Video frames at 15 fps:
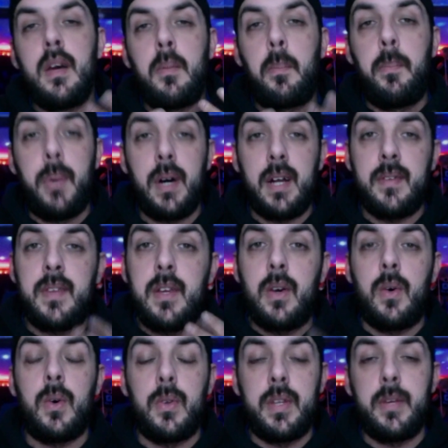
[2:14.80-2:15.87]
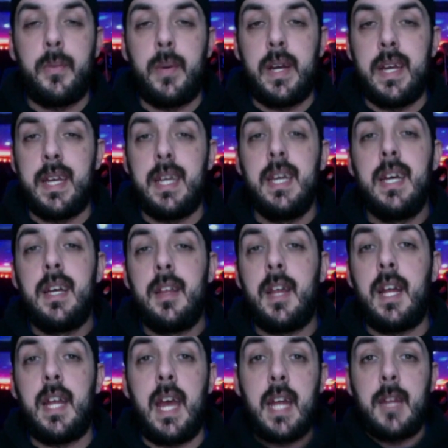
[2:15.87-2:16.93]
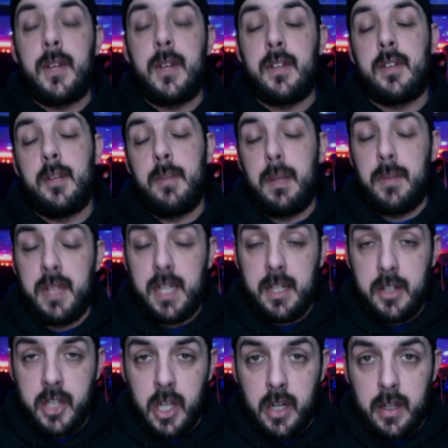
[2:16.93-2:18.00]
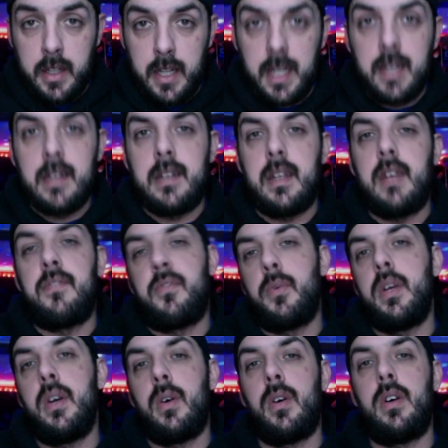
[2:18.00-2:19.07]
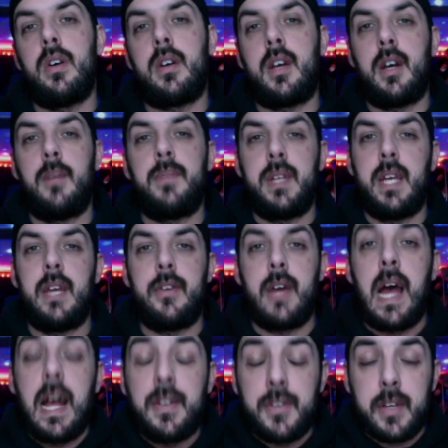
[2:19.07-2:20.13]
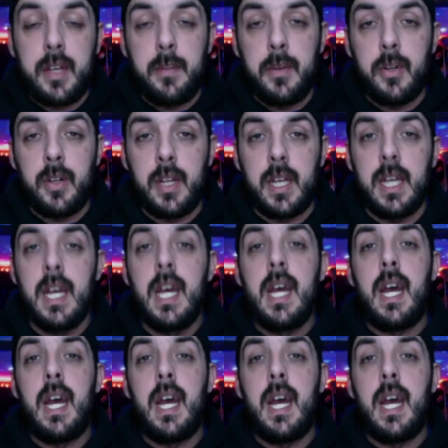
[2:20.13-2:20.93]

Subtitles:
But the only way that anything is going to be able to get done is if we all come together as a community